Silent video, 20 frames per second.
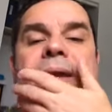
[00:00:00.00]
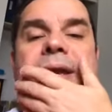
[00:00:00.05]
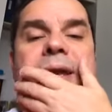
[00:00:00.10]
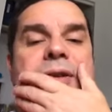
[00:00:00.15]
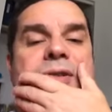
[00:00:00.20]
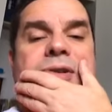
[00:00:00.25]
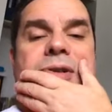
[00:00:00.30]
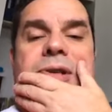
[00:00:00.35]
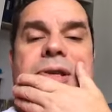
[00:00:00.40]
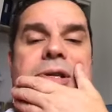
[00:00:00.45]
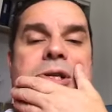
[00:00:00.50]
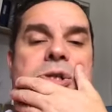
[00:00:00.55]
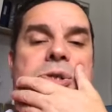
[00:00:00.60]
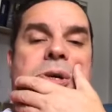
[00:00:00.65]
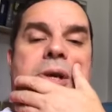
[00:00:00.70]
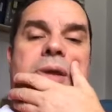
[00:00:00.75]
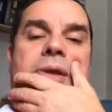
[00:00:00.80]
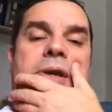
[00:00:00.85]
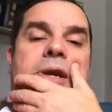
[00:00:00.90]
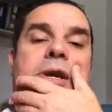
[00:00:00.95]
Easily the
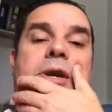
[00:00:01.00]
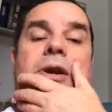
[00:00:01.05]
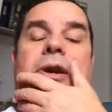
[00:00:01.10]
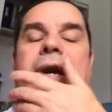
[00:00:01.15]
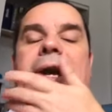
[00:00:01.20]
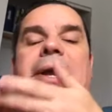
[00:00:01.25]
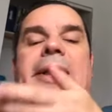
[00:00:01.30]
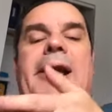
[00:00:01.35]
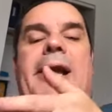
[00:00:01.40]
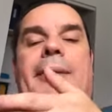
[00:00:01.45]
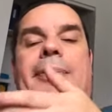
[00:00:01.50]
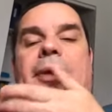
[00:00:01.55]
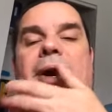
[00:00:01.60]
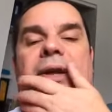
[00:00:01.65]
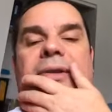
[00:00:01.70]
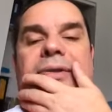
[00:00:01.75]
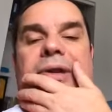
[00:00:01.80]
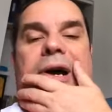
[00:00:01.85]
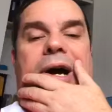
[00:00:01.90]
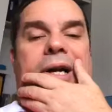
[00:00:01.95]
trade of the year, again,
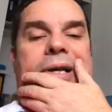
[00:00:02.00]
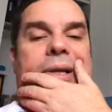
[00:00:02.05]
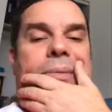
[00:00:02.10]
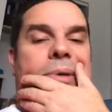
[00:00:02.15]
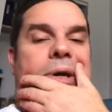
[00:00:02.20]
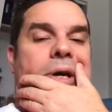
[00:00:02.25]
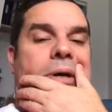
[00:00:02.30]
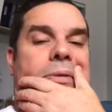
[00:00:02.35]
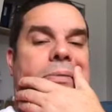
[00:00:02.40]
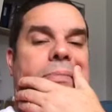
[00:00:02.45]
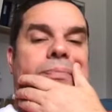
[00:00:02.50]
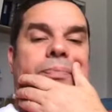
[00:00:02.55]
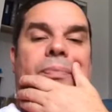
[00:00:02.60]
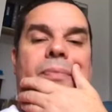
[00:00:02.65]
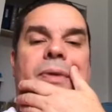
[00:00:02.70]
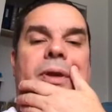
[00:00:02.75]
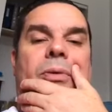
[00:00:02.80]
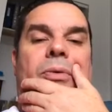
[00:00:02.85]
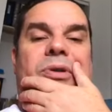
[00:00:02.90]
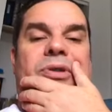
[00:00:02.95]
not talked about,
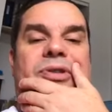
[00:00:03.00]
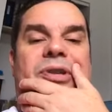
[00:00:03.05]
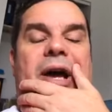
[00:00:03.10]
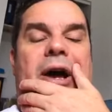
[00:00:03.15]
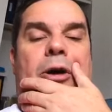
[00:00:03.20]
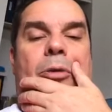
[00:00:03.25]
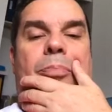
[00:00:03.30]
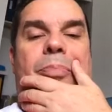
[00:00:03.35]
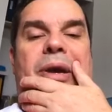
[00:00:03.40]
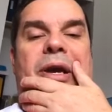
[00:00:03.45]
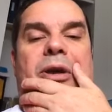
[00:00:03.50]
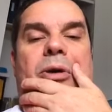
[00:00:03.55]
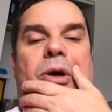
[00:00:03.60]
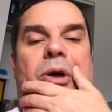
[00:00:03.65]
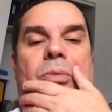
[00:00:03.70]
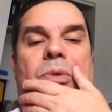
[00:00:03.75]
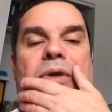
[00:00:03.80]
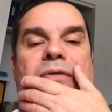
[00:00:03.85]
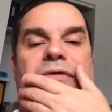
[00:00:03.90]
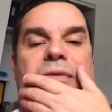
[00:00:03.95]
was how
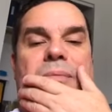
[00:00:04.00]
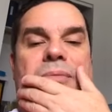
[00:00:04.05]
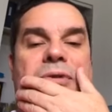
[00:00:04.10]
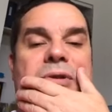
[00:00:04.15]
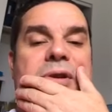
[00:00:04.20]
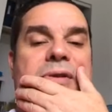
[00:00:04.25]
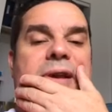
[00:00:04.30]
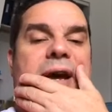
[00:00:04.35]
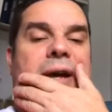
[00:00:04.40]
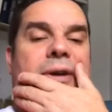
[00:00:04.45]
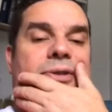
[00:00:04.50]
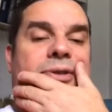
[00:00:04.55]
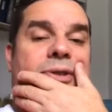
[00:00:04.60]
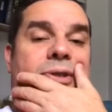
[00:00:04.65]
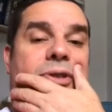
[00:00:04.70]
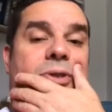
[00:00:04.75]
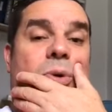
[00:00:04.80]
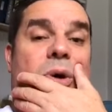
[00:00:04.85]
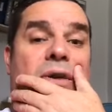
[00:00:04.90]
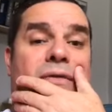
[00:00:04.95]
Bitcoin went from three thousand
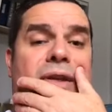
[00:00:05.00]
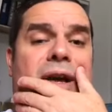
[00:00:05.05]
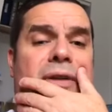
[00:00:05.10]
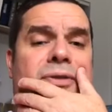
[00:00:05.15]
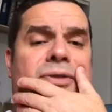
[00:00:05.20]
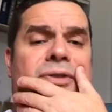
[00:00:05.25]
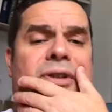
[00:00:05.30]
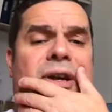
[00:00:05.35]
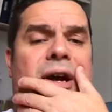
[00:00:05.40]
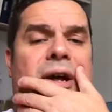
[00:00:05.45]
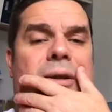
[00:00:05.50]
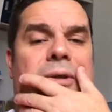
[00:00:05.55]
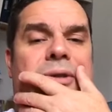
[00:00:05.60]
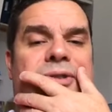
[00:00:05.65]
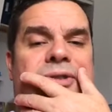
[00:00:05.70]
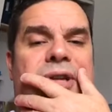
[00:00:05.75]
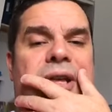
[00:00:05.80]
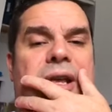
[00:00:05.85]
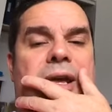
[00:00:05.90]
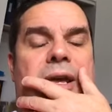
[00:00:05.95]
dollars to twelve thousand
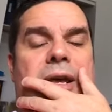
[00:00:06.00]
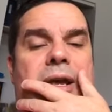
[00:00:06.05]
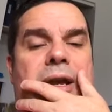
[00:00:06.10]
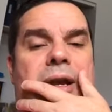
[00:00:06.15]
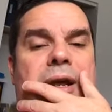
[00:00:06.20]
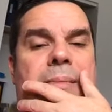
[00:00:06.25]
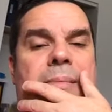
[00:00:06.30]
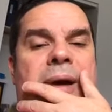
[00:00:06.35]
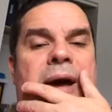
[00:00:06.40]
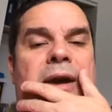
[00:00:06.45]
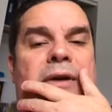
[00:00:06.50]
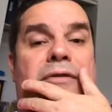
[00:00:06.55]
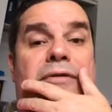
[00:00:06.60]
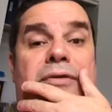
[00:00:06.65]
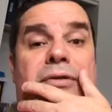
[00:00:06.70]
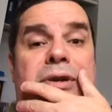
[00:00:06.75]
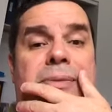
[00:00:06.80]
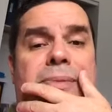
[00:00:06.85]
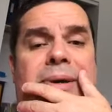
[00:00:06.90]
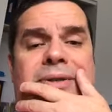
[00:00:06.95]
dollars in a matter of
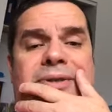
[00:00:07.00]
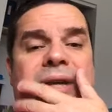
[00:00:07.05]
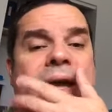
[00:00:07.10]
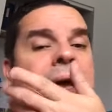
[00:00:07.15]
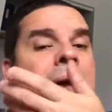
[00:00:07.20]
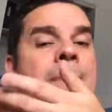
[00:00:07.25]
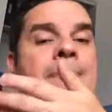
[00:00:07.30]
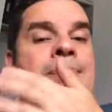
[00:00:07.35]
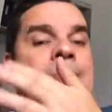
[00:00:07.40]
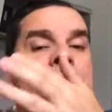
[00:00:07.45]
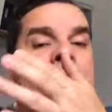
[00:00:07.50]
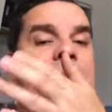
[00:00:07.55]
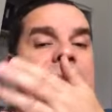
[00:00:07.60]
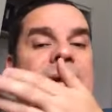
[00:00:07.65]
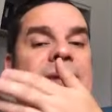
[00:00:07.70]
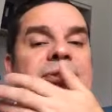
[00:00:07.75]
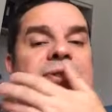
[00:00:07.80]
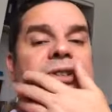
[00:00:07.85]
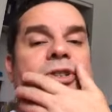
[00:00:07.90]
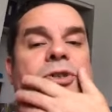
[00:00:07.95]
three months.
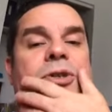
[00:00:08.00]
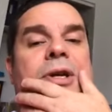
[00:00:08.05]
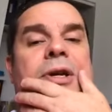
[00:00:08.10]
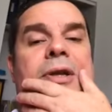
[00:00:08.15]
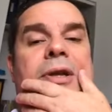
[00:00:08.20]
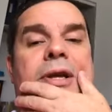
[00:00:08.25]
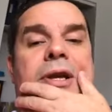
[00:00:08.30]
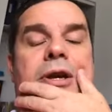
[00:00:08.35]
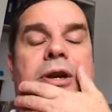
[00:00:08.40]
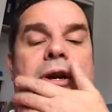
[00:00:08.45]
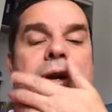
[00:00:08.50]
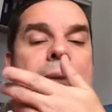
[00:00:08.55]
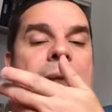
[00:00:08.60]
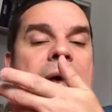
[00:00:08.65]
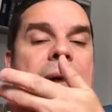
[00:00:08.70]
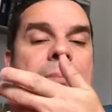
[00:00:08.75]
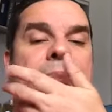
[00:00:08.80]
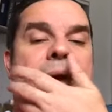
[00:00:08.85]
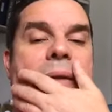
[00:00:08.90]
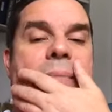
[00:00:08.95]
That's the trade of the year, and
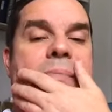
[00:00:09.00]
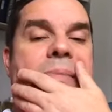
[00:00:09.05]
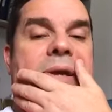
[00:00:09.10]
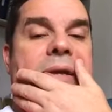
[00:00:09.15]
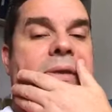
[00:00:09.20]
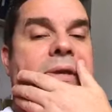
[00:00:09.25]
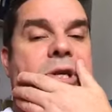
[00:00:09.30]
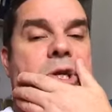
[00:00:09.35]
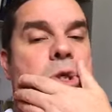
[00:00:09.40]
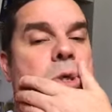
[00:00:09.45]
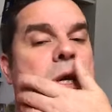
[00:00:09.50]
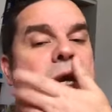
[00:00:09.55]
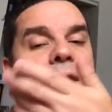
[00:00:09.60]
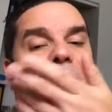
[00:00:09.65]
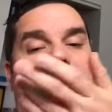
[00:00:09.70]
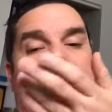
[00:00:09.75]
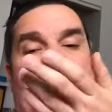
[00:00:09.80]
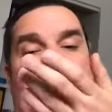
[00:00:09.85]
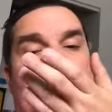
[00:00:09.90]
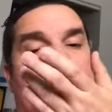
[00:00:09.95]
that might be the
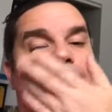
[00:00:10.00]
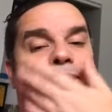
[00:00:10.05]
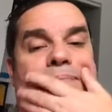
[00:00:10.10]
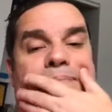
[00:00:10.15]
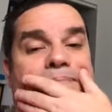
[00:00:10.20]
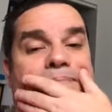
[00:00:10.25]
trade of